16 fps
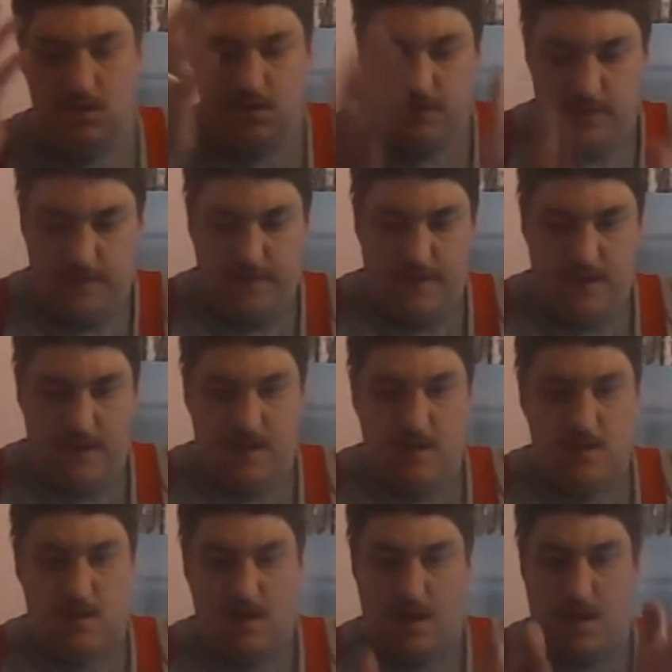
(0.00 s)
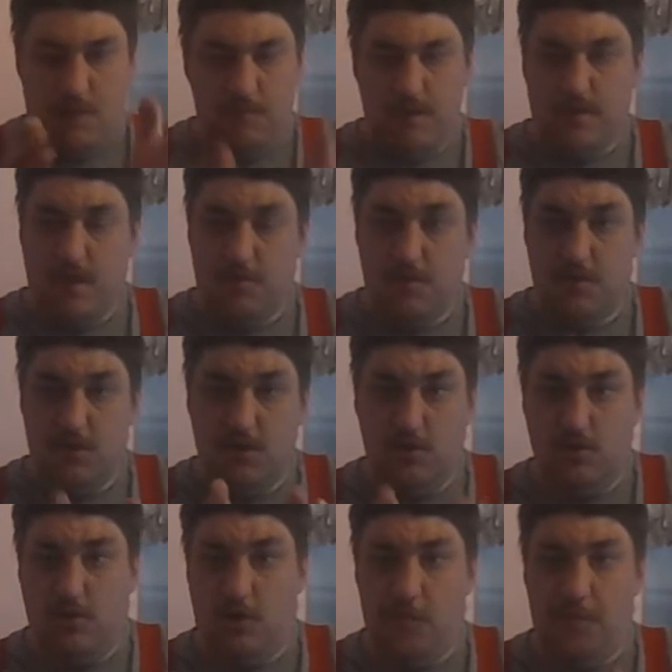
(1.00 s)
It's there. How many times can you
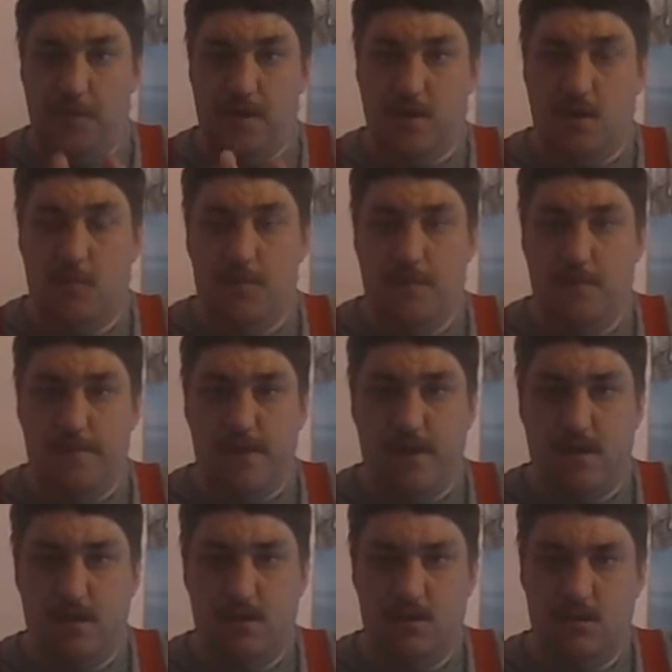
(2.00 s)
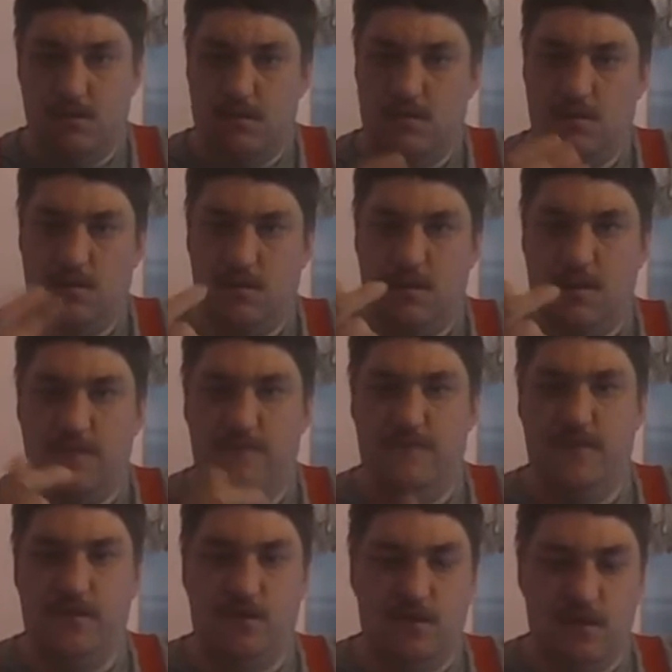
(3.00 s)
copy me?
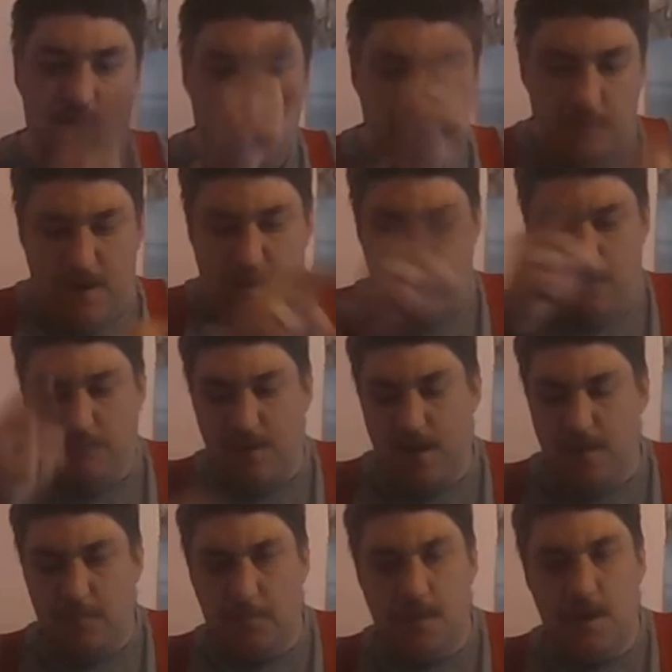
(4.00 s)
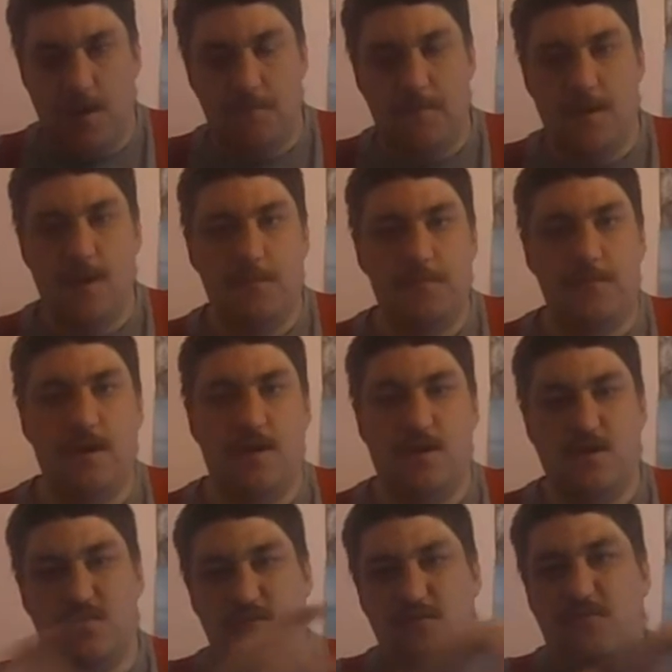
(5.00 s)
Infinite. Bang, bang, bang, bang, bang.
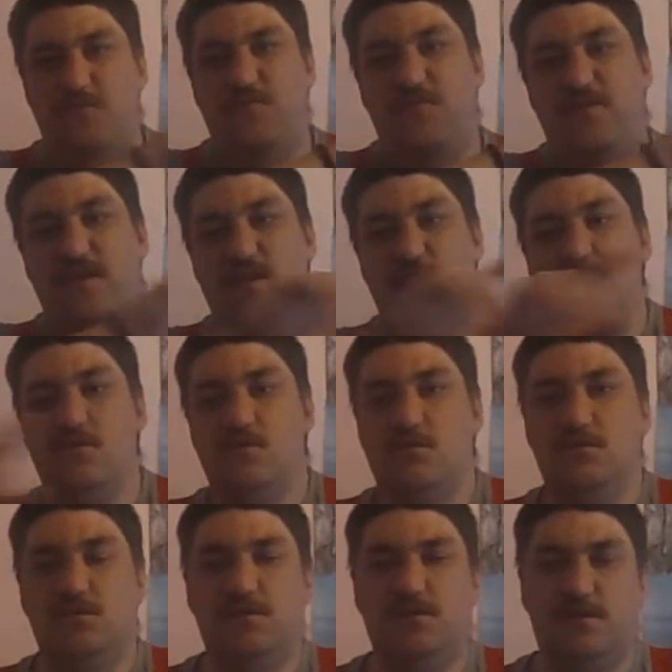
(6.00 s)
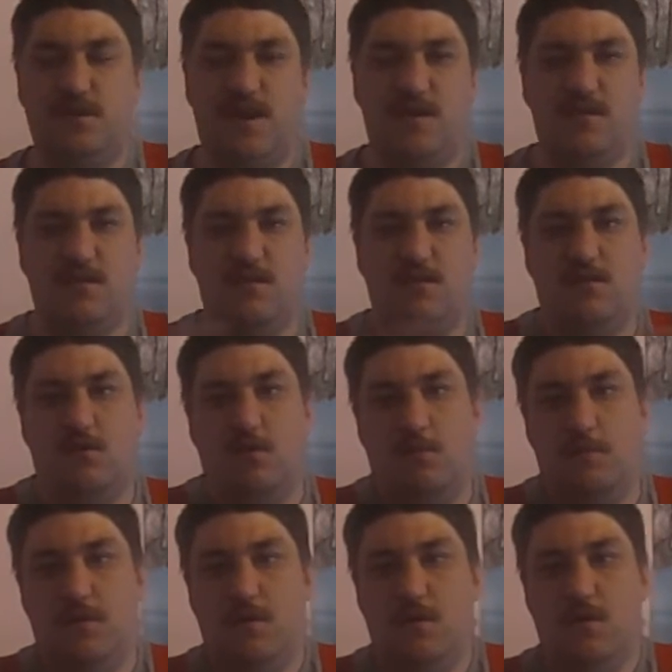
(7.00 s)
You could fill your
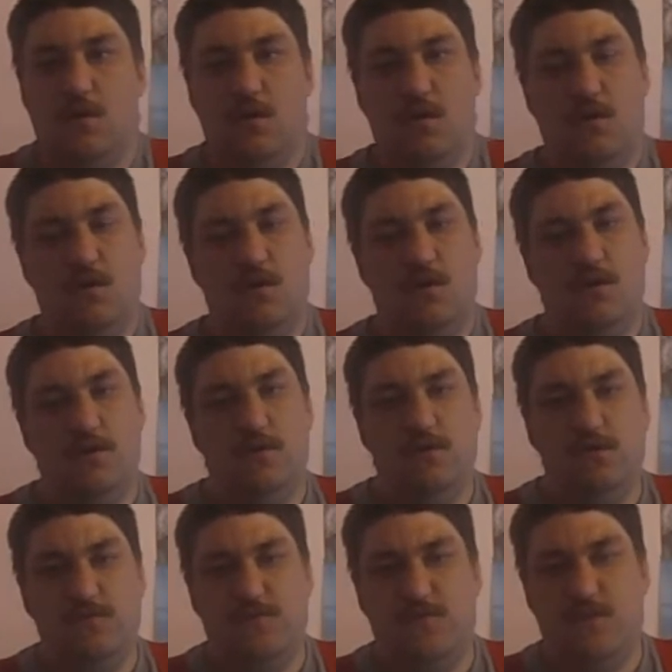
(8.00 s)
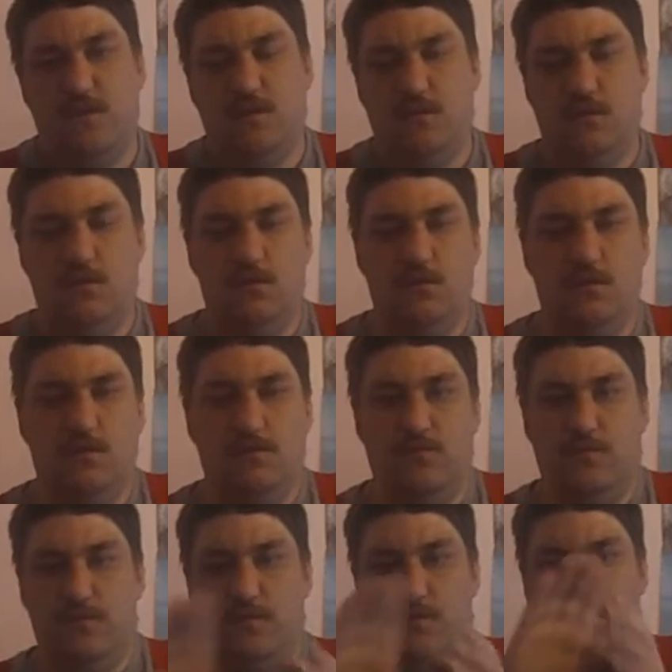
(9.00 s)
desktop. You could fill
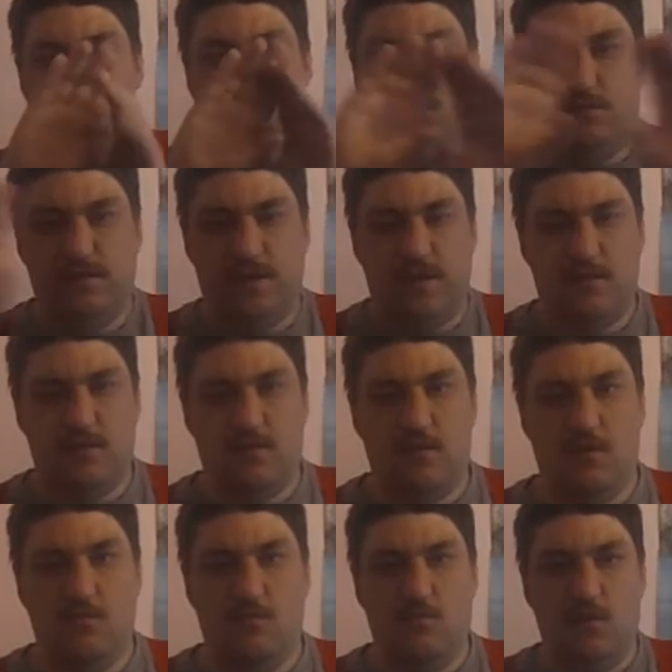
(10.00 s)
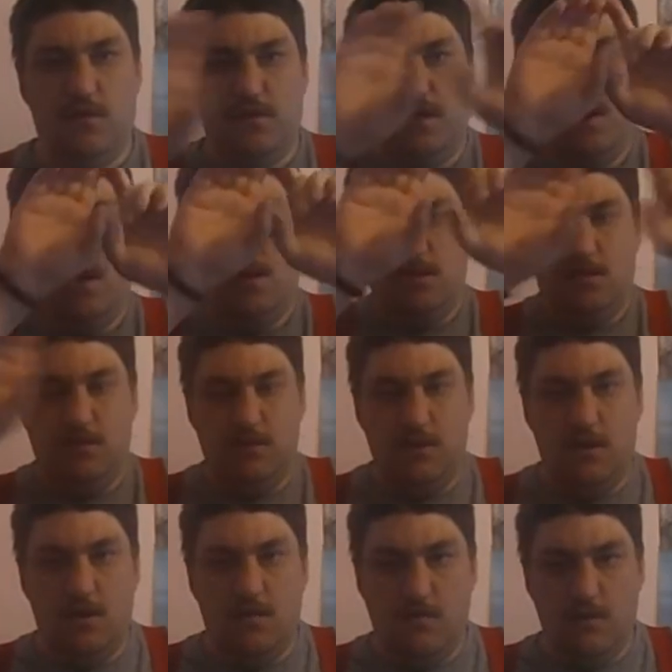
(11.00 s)
your desktop with
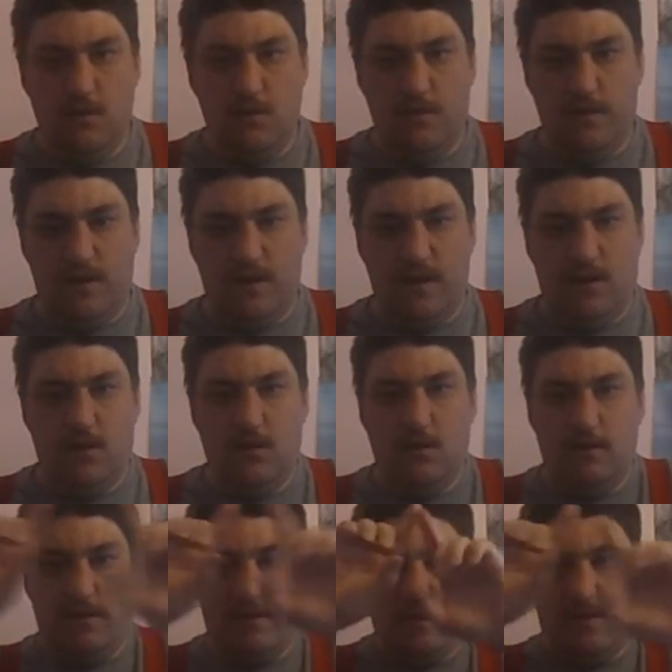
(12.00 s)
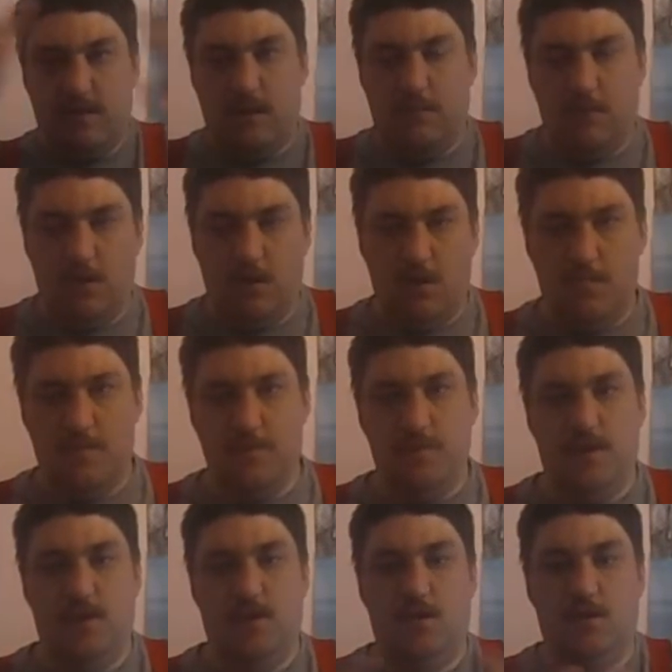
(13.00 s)
no other icons except copy
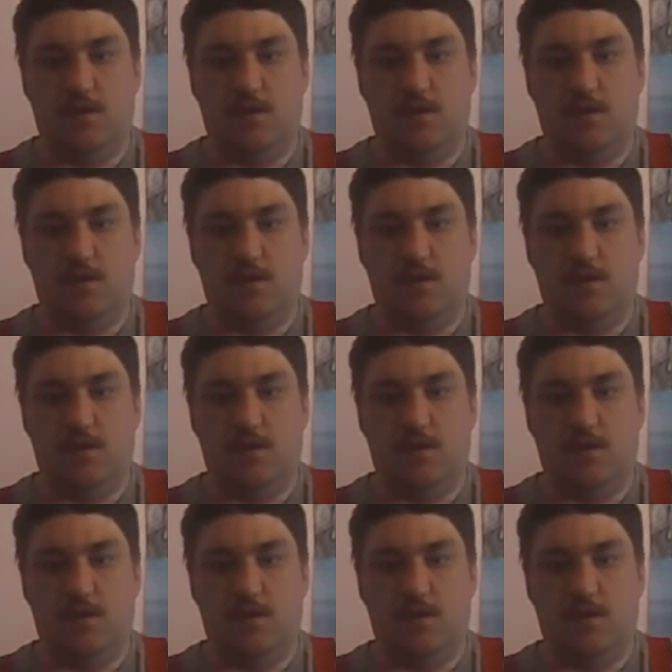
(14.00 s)
me.